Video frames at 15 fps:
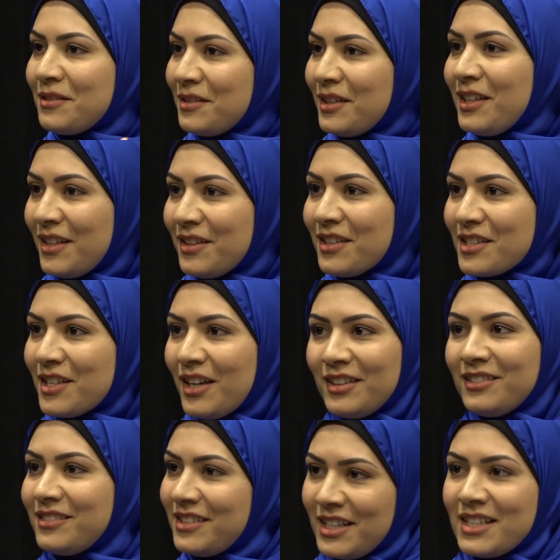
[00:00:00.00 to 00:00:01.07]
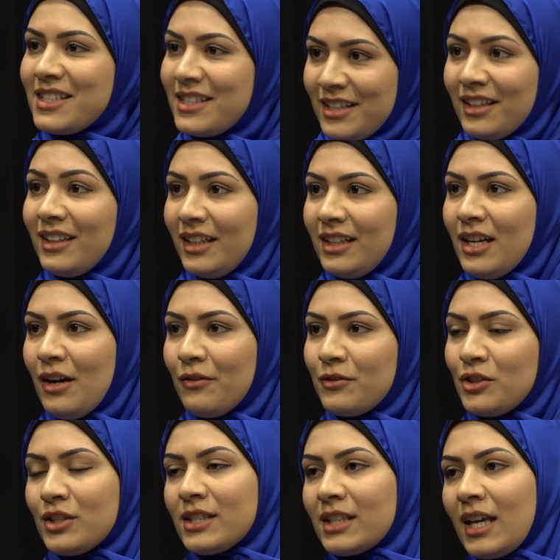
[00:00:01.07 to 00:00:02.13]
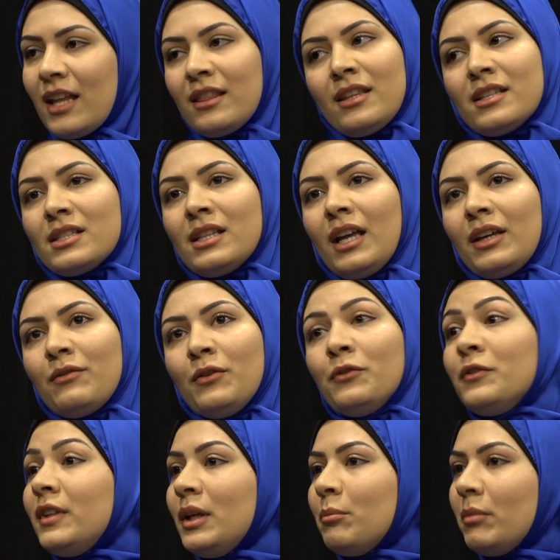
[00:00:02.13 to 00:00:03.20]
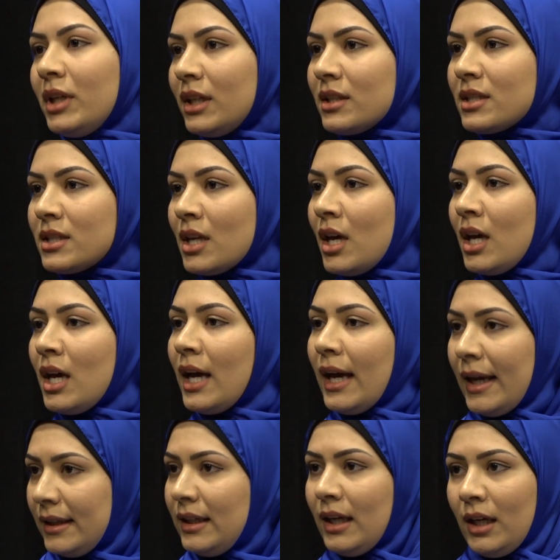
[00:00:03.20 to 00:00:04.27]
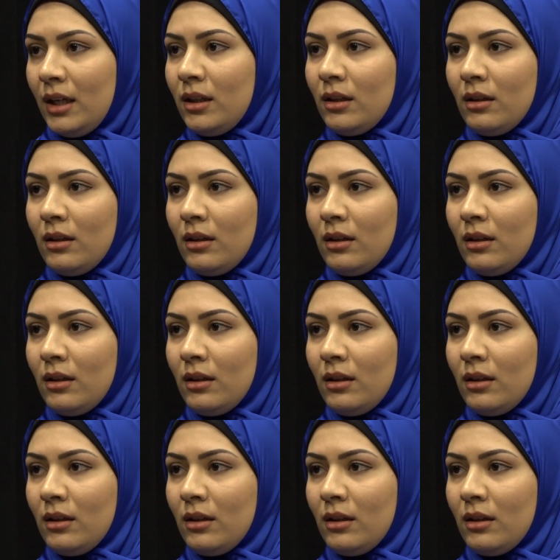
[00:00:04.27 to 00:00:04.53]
in the sun, it's still enough. Just get this like 15 minutes a day